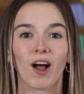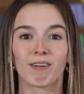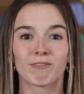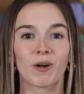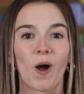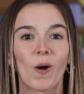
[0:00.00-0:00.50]

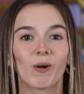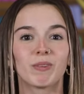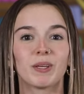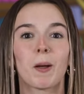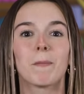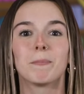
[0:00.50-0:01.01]
God for all of
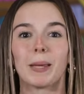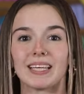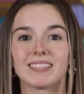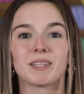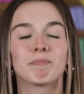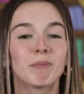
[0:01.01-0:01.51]
the
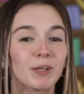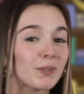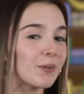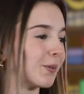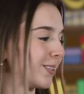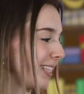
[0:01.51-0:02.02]
amazing
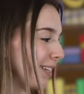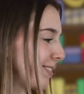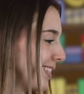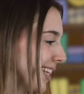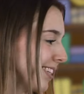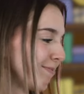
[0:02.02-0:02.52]
miracles they've
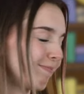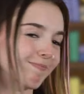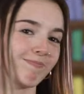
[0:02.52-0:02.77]
seen.